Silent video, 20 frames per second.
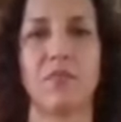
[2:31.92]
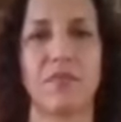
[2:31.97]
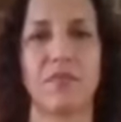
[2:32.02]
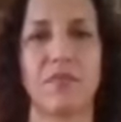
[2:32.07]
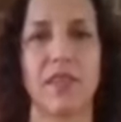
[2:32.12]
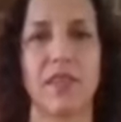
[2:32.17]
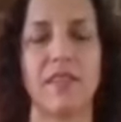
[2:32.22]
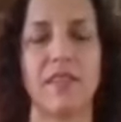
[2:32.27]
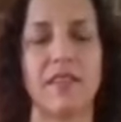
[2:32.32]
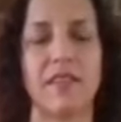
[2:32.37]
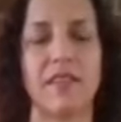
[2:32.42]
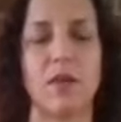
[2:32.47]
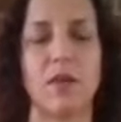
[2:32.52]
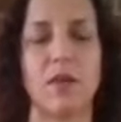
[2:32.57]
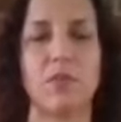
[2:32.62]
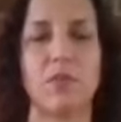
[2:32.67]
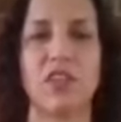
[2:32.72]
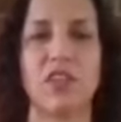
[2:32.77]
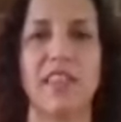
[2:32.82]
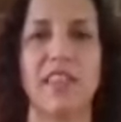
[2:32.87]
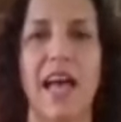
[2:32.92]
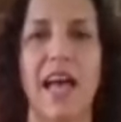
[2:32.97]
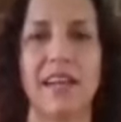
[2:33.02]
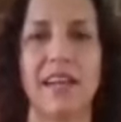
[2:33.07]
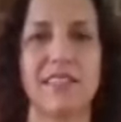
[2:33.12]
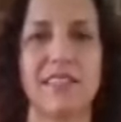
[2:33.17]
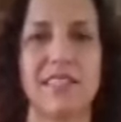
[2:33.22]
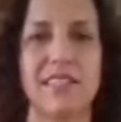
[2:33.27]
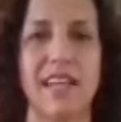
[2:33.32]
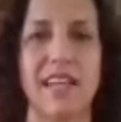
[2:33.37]
and let them
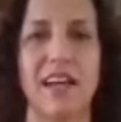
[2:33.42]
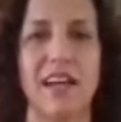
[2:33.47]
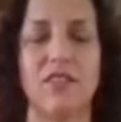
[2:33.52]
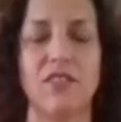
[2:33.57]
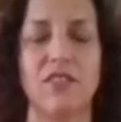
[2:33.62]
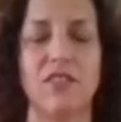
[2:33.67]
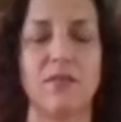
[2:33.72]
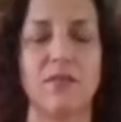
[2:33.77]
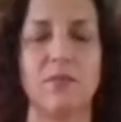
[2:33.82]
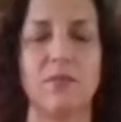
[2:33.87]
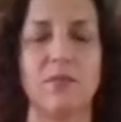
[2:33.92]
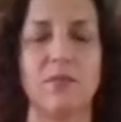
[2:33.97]
relax down.